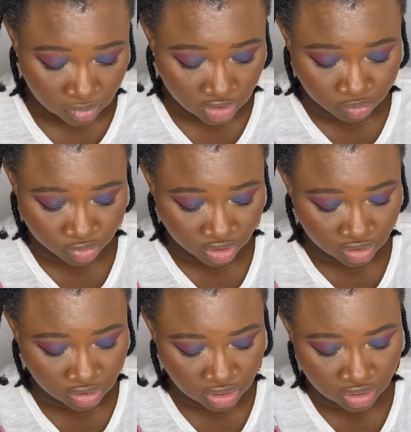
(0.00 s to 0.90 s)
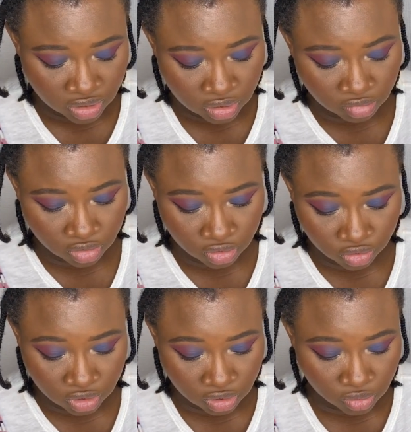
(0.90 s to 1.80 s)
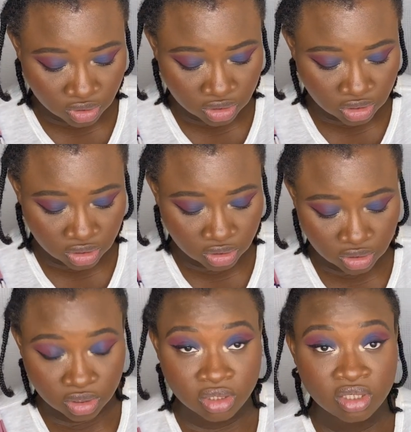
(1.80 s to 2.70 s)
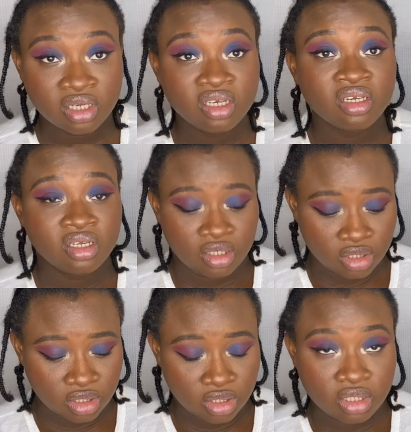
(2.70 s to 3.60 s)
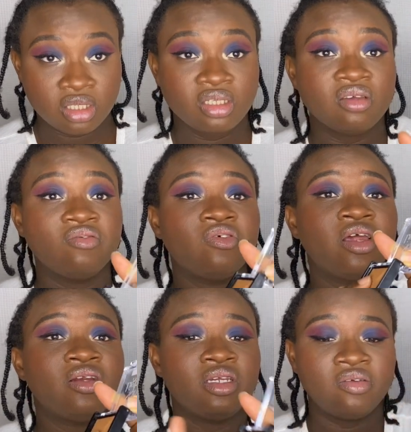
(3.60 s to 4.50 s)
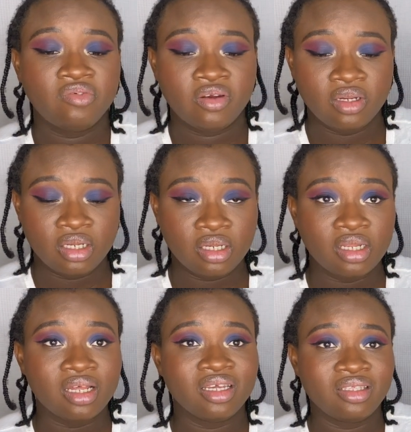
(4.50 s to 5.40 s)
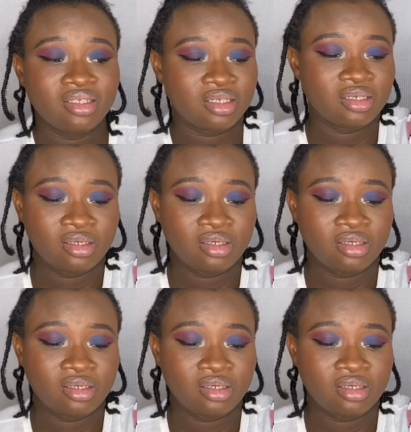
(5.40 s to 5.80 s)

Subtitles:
The bronzer, I'm gonna try and swatch it. It's a very, very light.